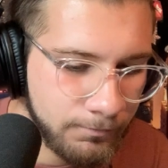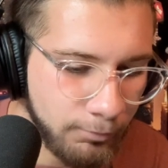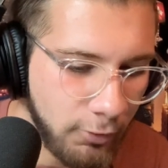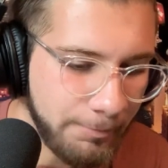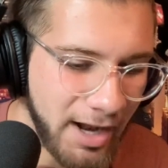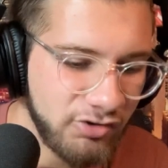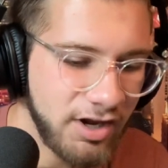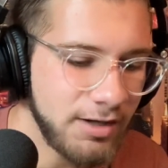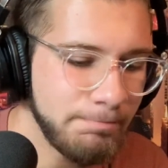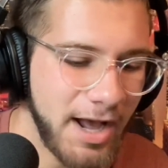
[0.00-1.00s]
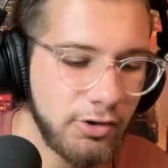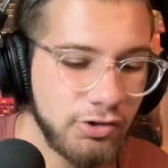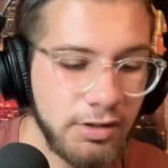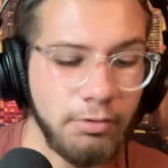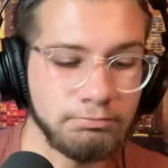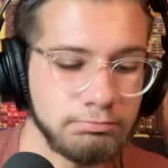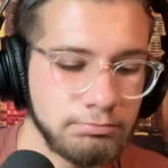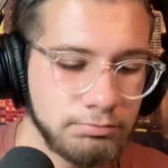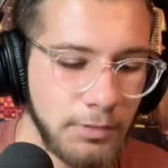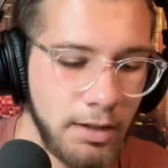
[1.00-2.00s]
Bullpen's getting better, too.
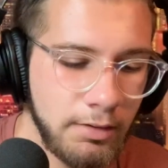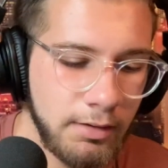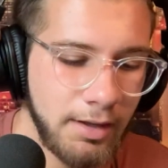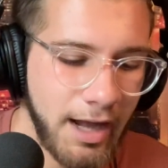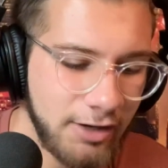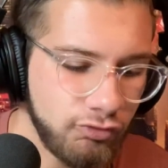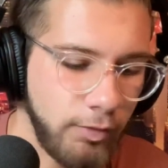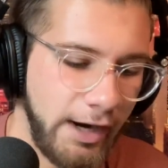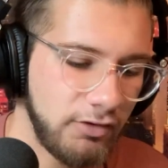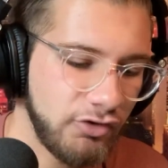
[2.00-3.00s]
Hendricks